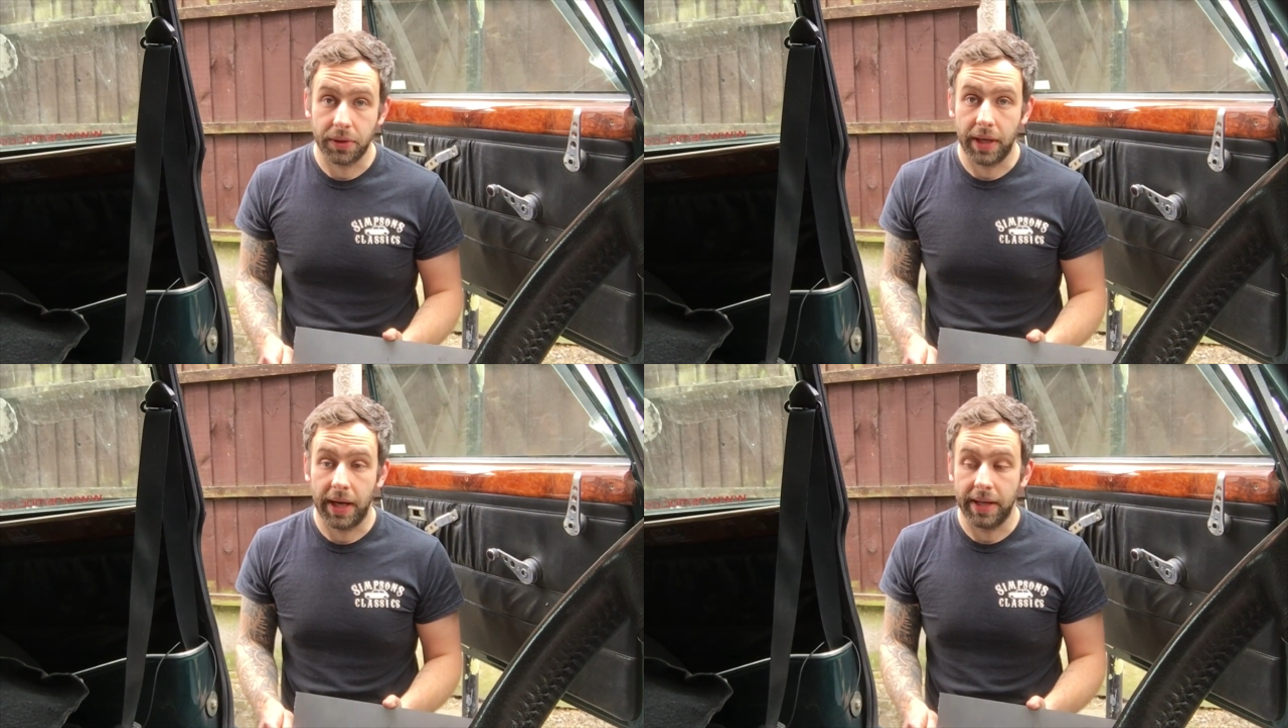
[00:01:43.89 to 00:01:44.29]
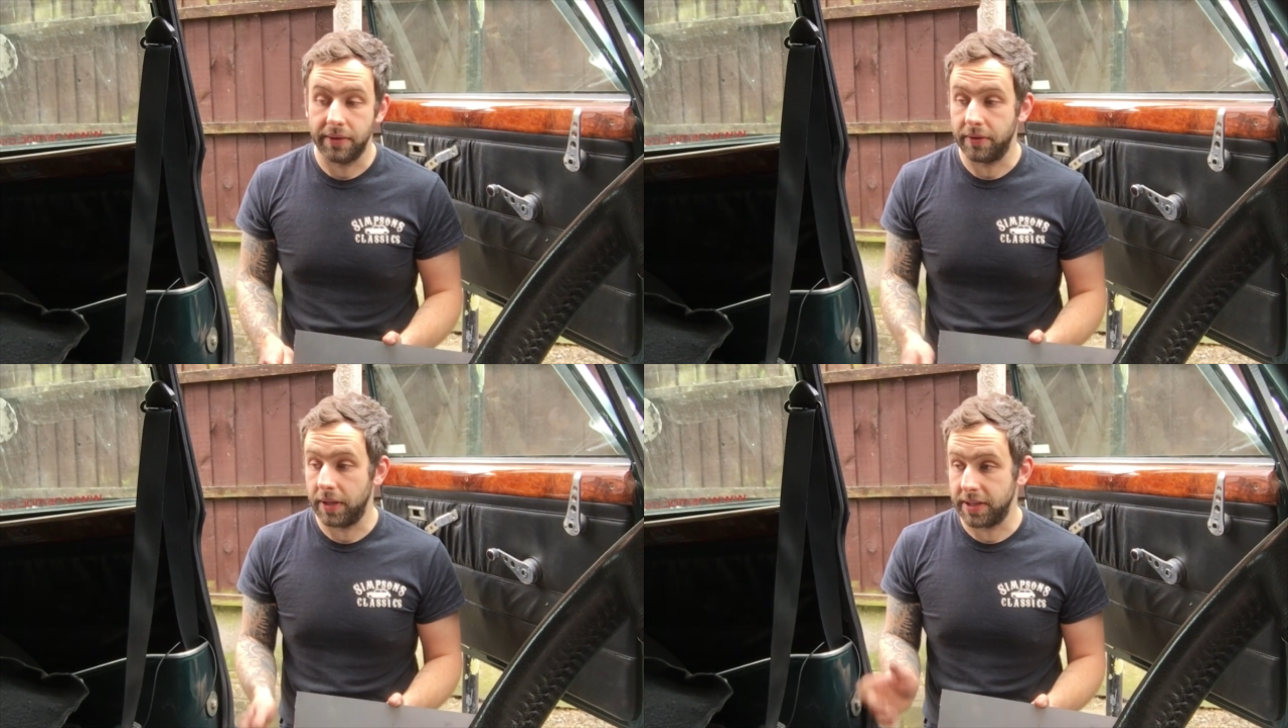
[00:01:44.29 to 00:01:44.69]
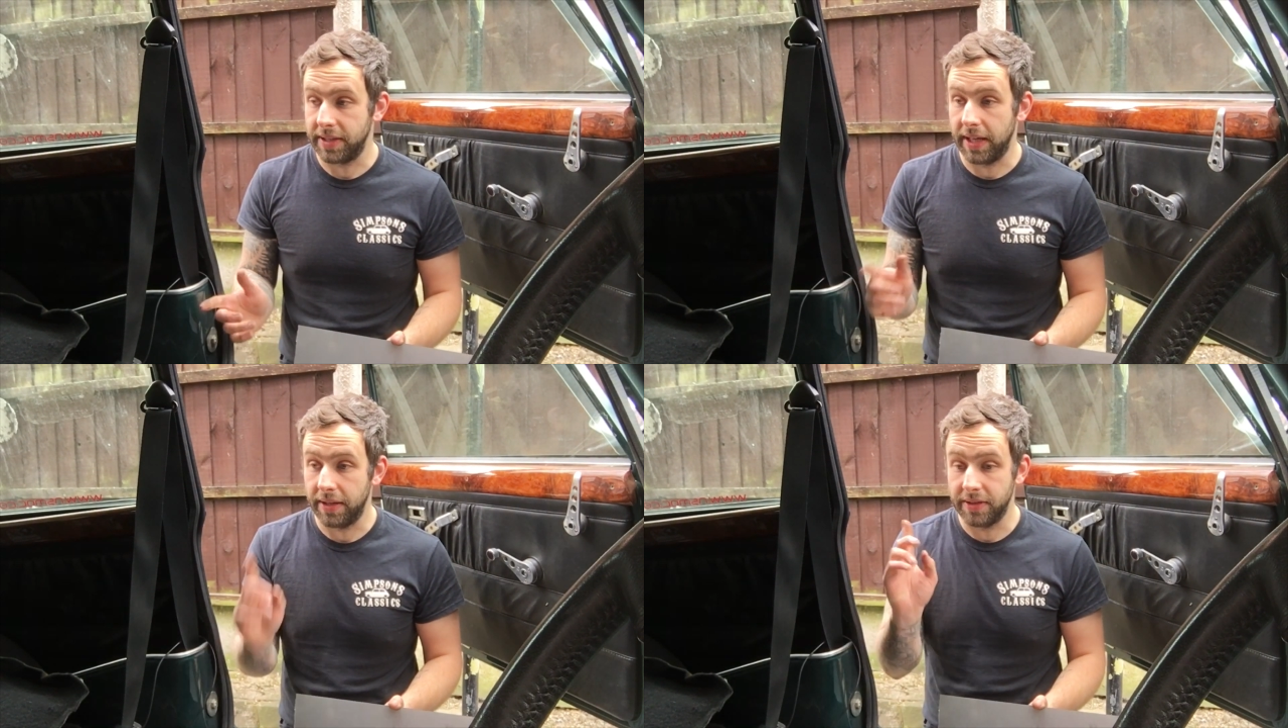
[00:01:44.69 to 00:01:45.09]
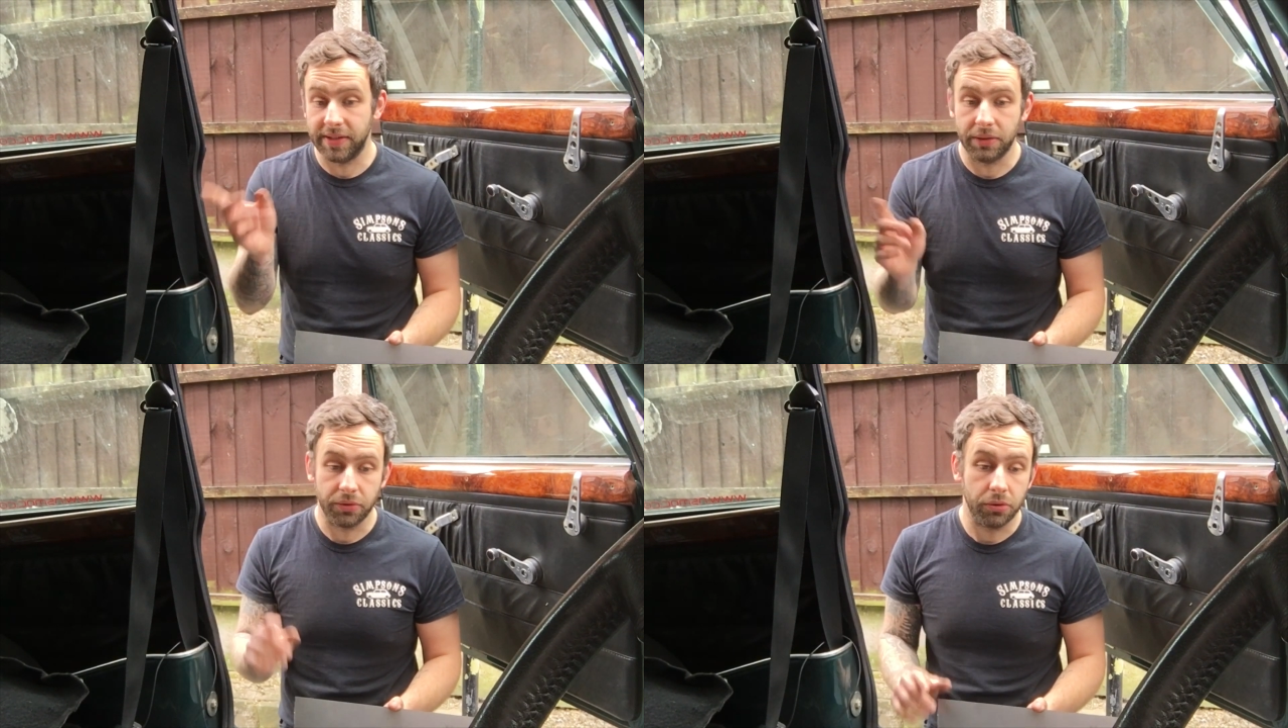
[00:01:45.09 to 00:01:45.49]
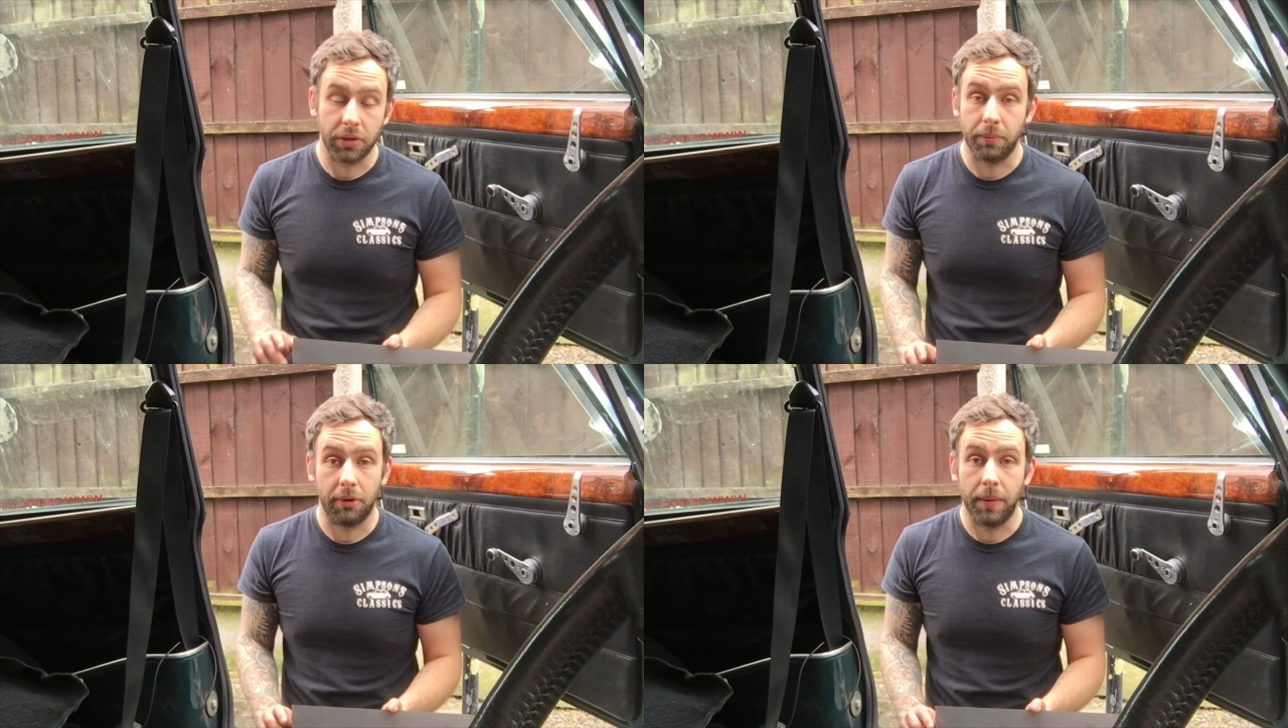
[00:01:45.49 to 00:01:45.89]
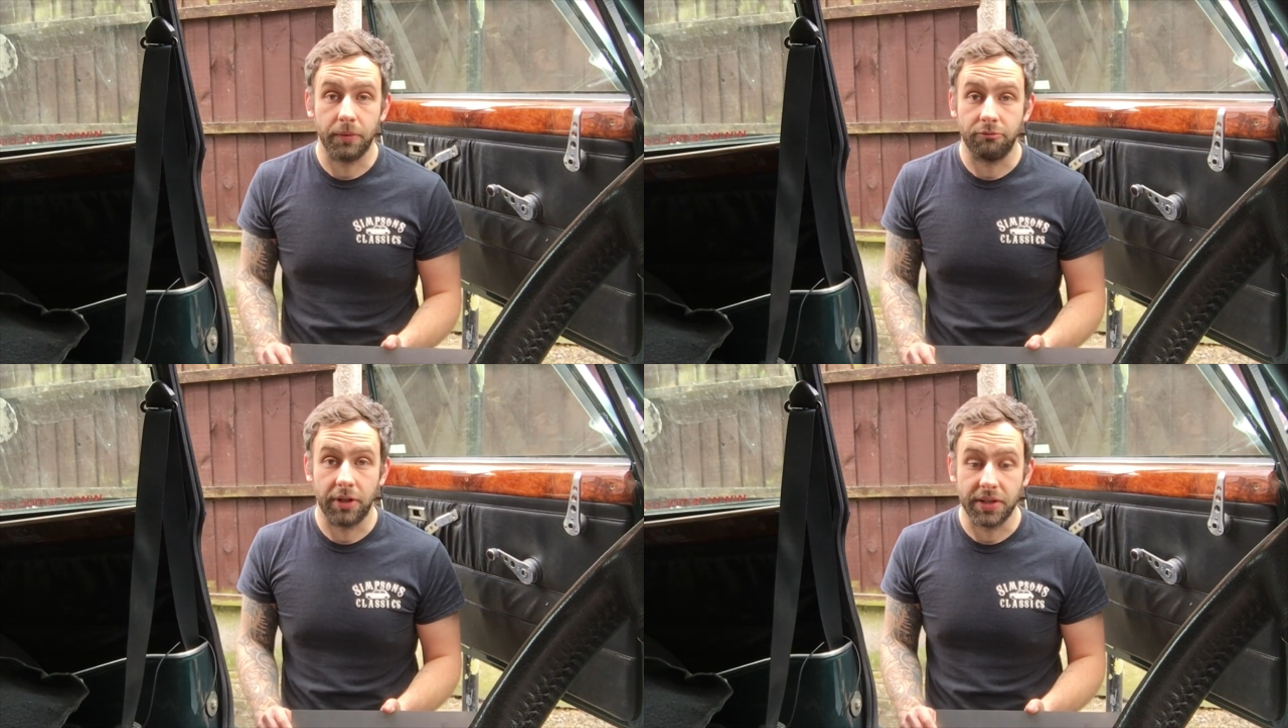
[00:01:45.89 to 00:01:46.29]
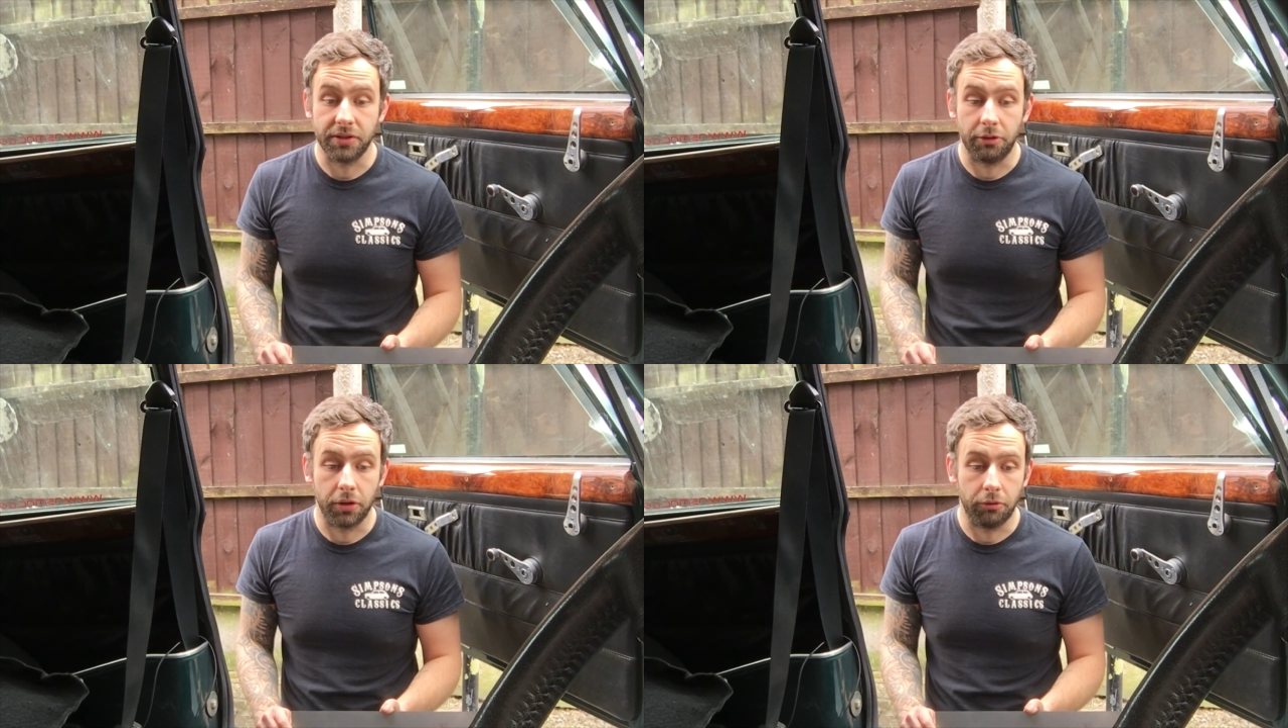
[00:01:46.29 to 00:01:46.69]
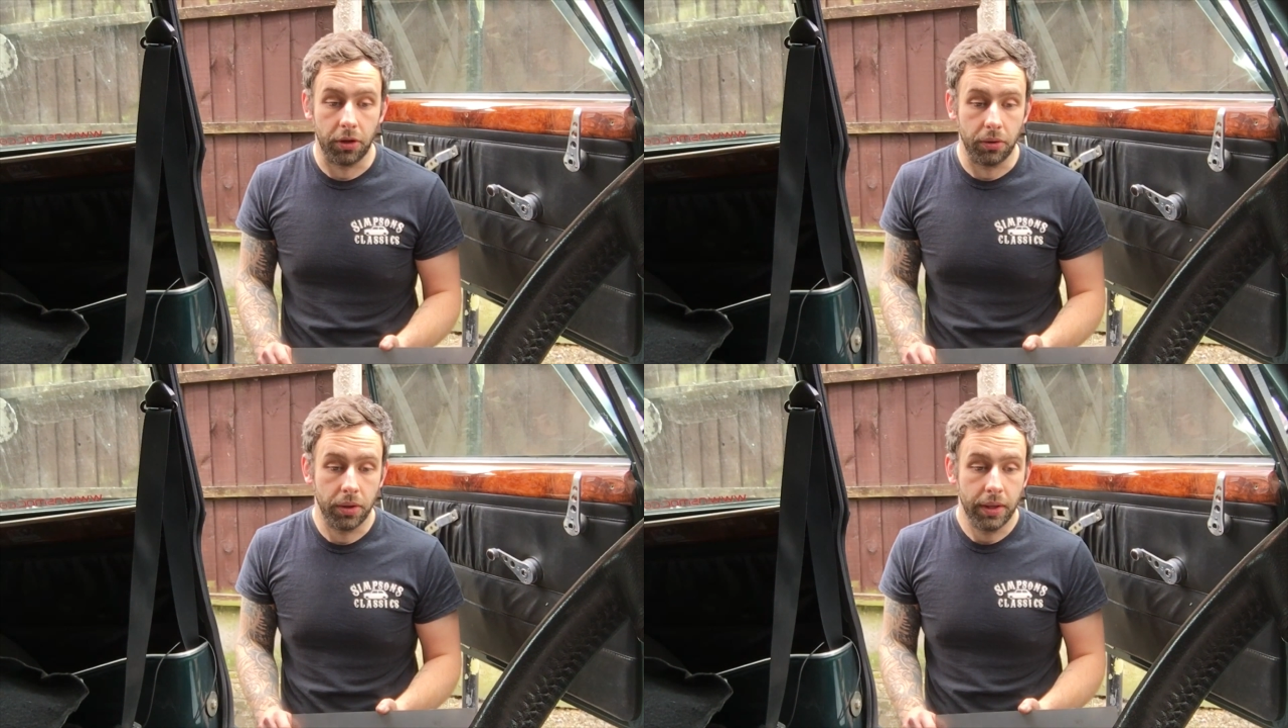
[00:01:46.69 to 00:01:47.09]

and like I say, the sill's already prepped and ready to rock and roll.